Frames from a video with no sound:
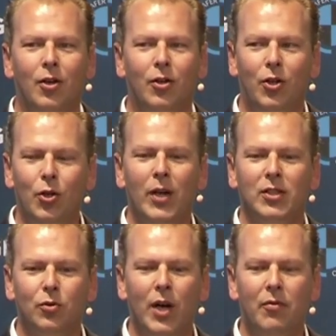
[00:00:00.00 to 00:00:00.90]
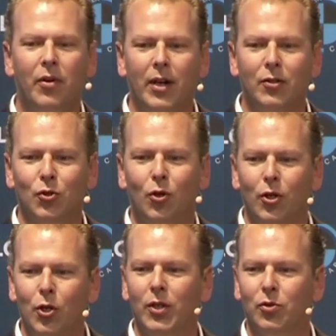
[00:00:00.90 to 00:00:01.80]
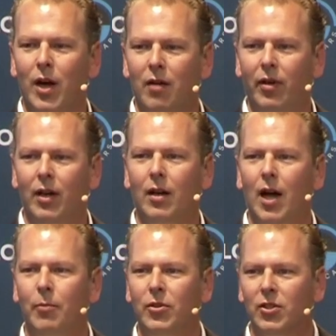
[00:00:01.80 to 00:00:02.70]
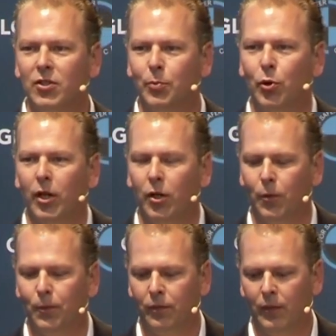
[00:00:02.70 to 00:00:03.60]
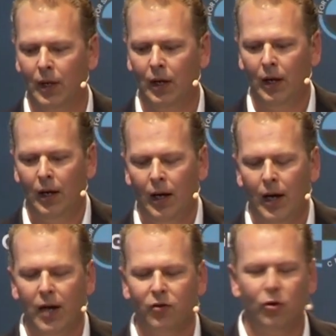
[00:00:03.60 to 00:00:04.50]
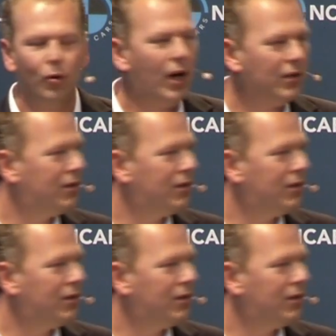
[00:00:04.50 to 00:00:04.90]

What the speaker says: you as a driver are in control, you are driving, I'm just supporting you. And to us,